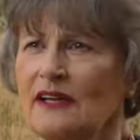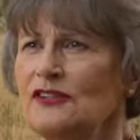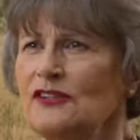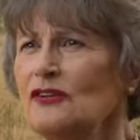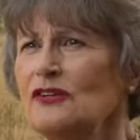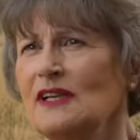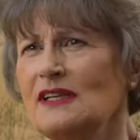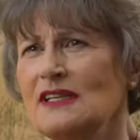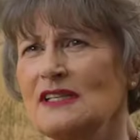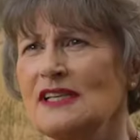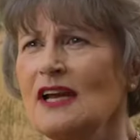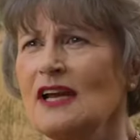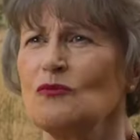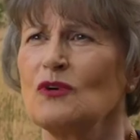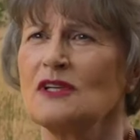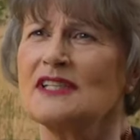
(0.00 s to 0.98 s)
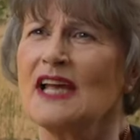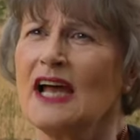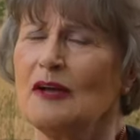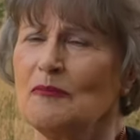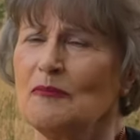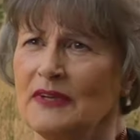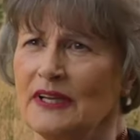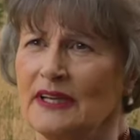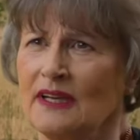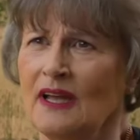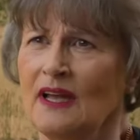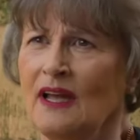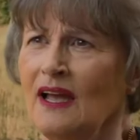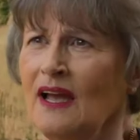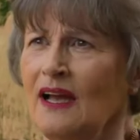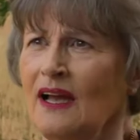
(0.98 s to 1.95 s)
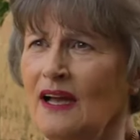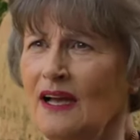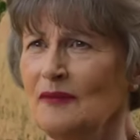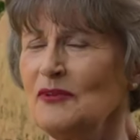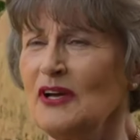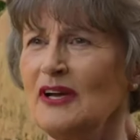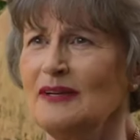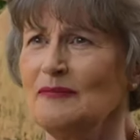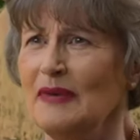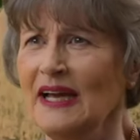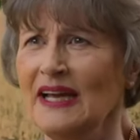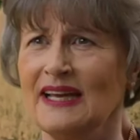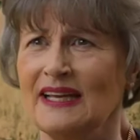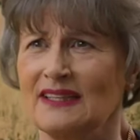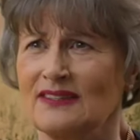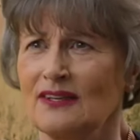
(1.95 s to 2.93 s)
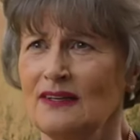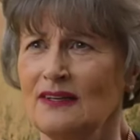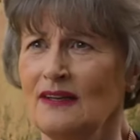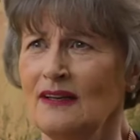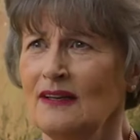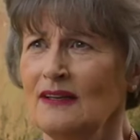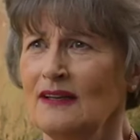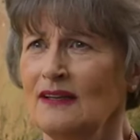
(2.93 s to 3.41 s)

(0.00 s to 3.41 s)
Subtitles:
I don't understand what's happening. I'm going mad.